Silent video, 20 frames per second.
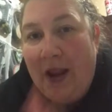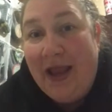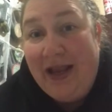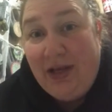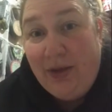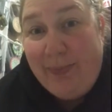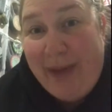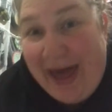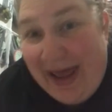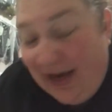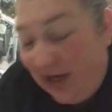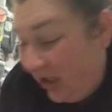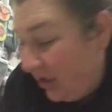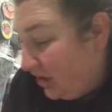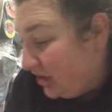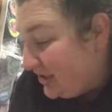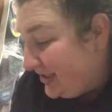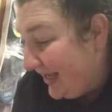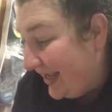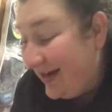And you pat it on
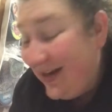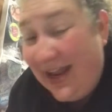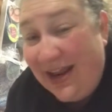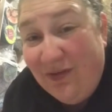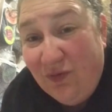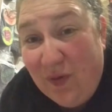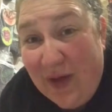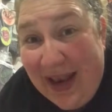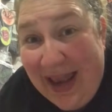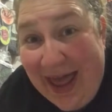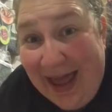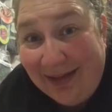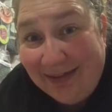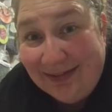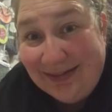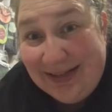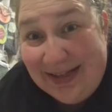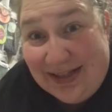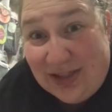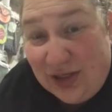your skin and voila,
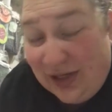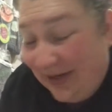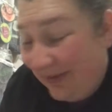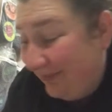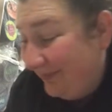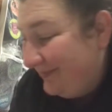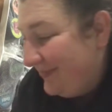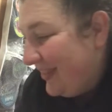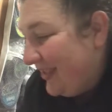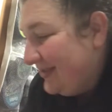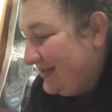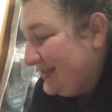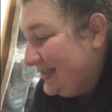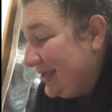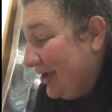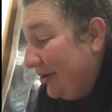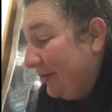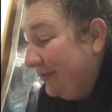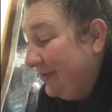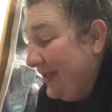it's good.
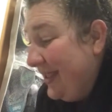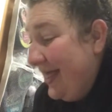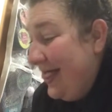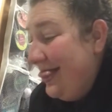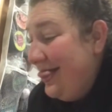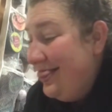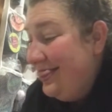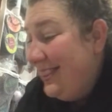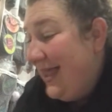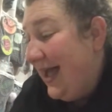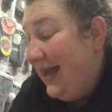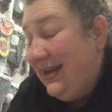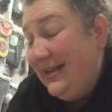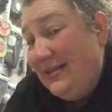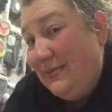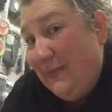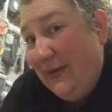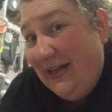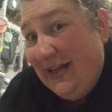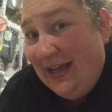So that
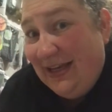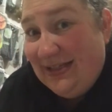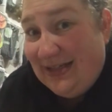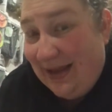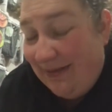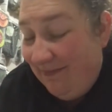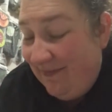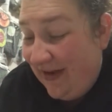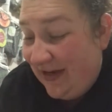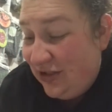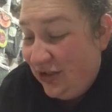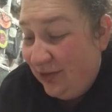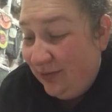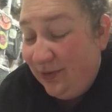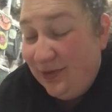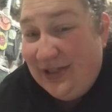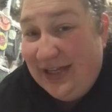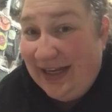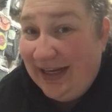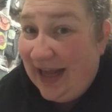is my nighttime facial
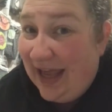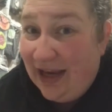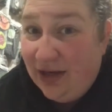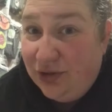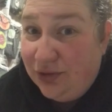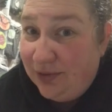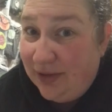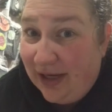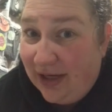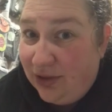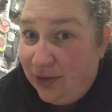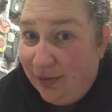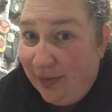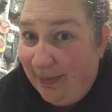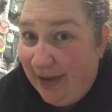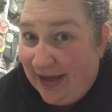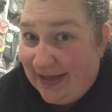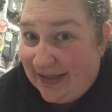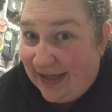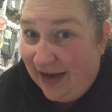routine. I do not do a
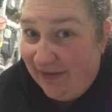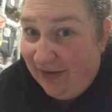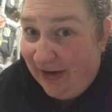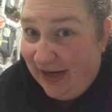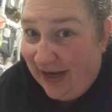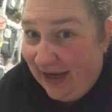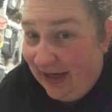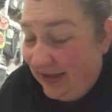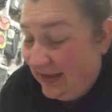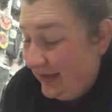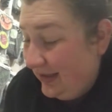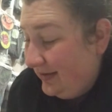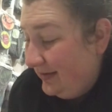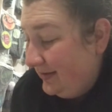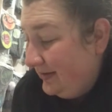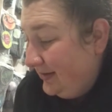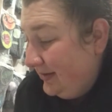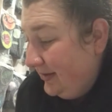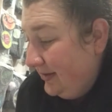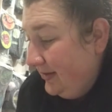mask every night,
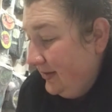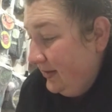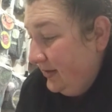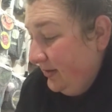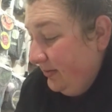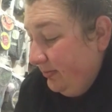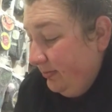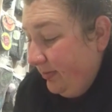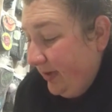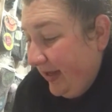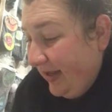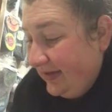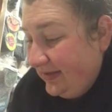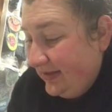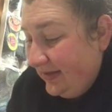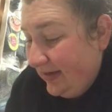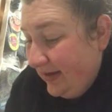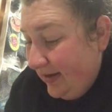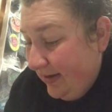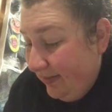
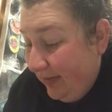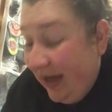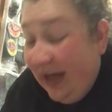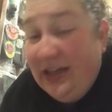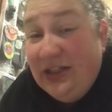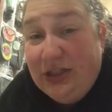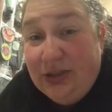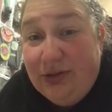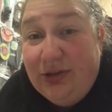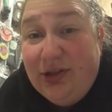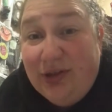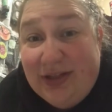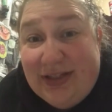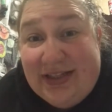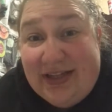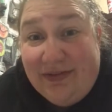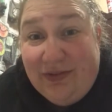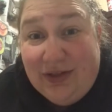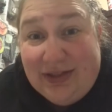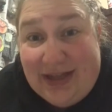but I do it
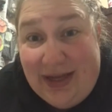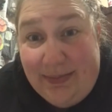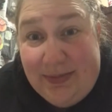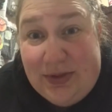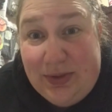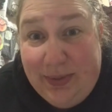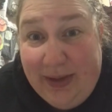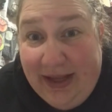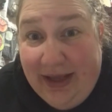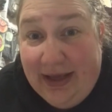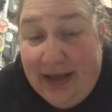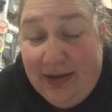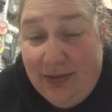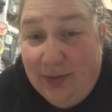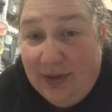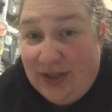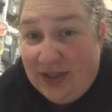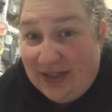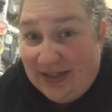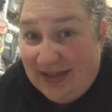several times a week,
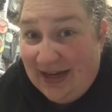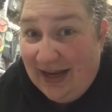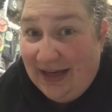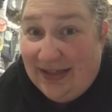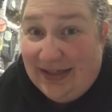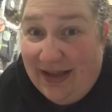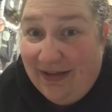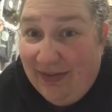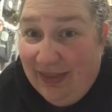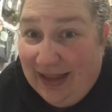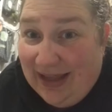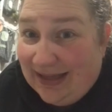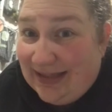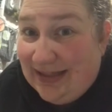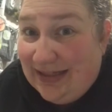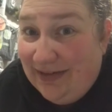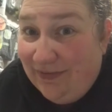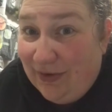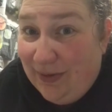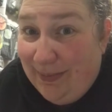which is nice. I have lots
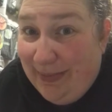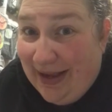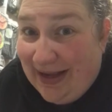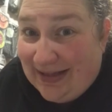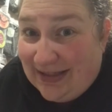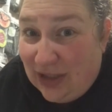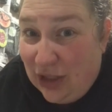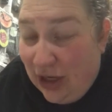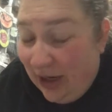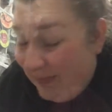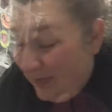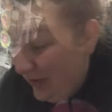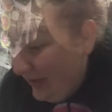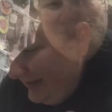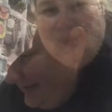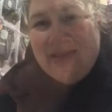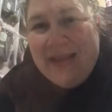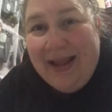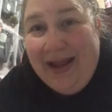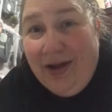of different mask
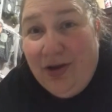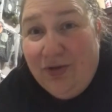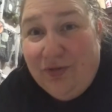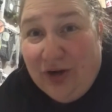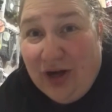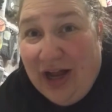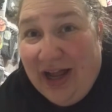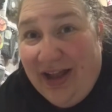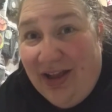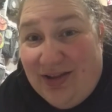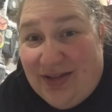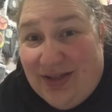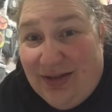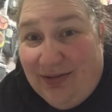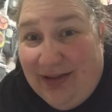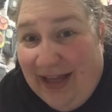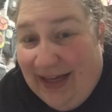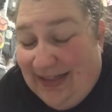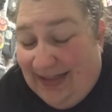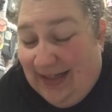options. However, I also
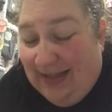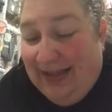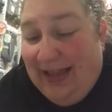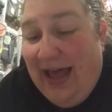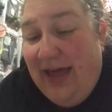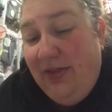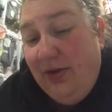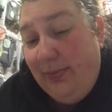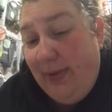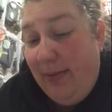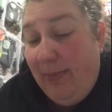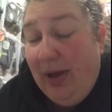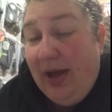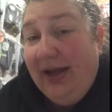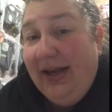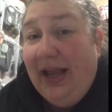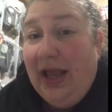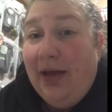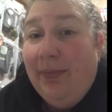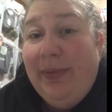like to lather my
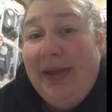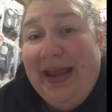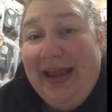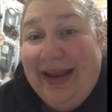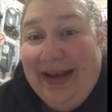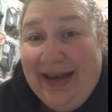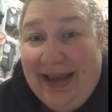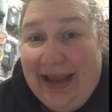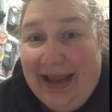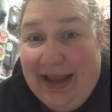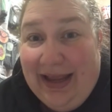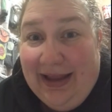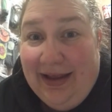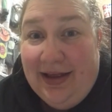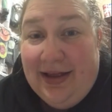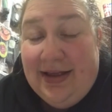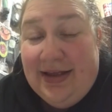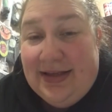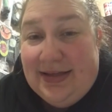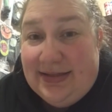body up in a
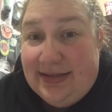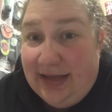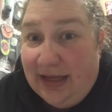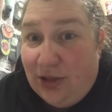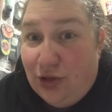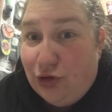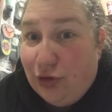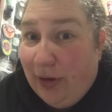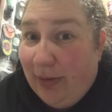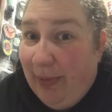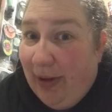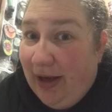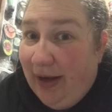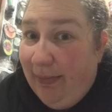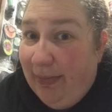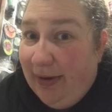Skin Joy body